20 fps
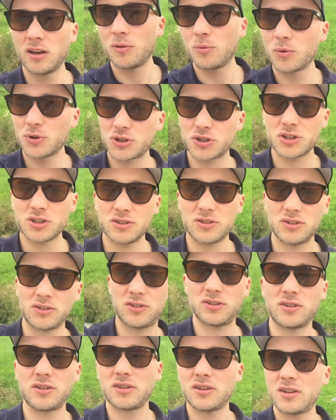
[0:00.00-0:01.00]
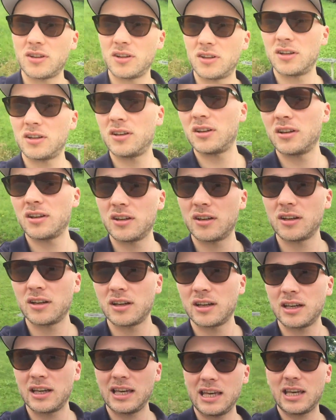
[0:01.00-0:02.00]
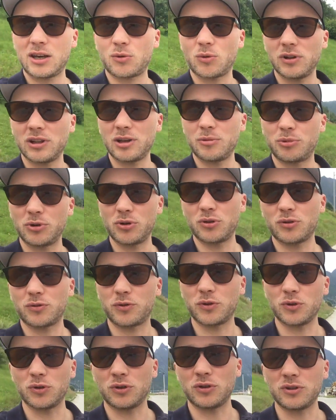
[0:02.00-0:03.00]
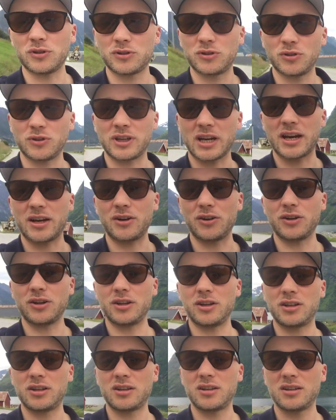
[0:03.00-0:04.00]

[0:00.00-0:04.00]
which is equally beautiful to Geiranger,